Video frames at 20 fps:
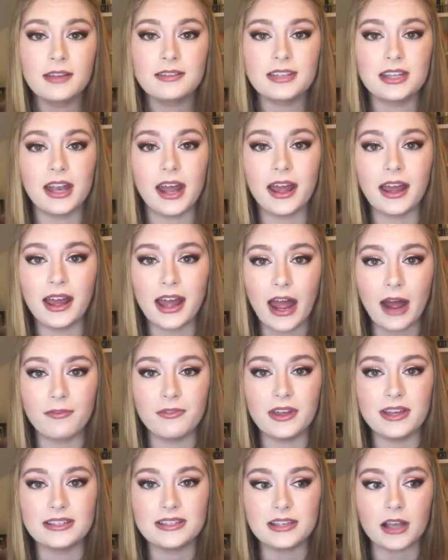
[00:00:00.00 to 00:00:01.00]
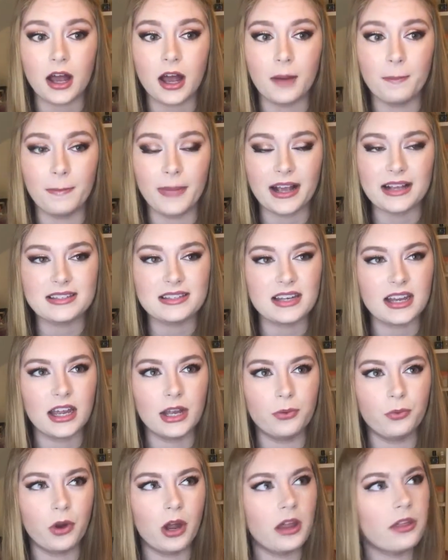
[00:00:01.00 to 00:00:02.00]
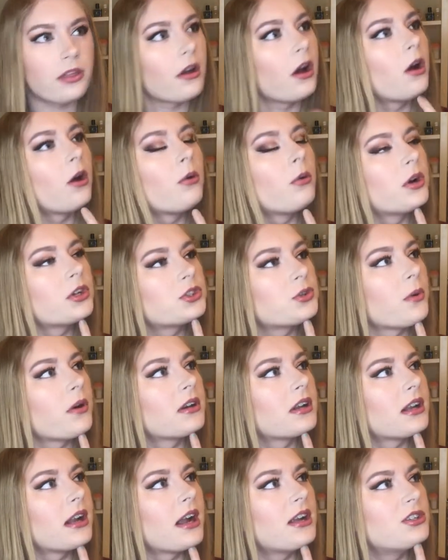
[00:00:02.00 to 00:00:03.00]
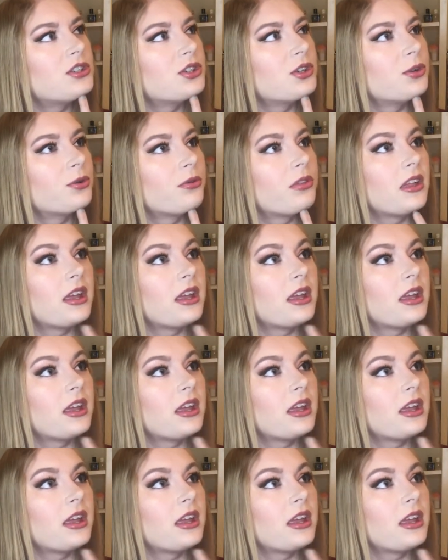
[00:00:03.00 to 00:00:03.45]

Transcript: Today I have this mixed in with, oh, which one did I do?